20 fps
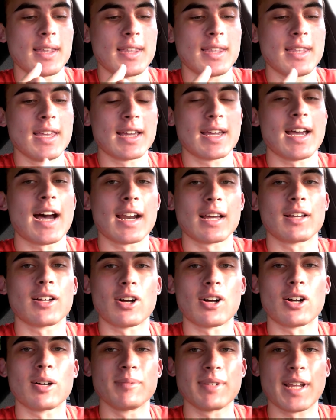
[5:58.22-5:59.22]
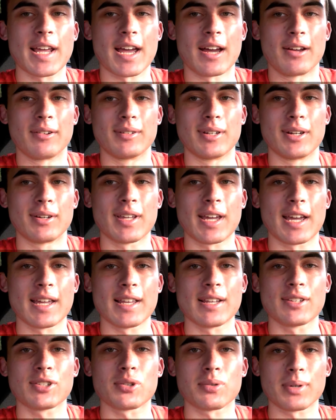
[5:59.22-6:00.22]
you gotta calm down, okay?
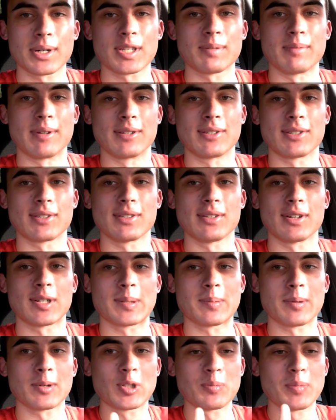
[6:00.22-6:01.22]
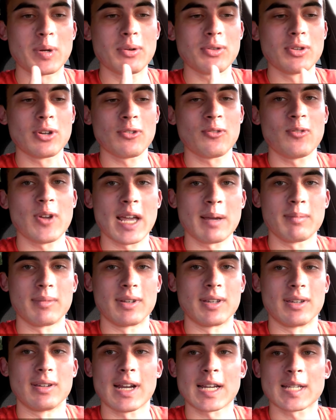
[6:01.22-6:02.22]
It's Christmas. You're supposed to be with your
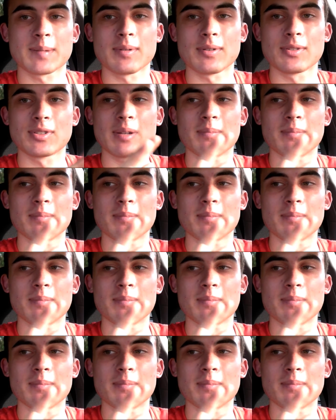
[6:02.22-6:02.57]
family. You're not supposed to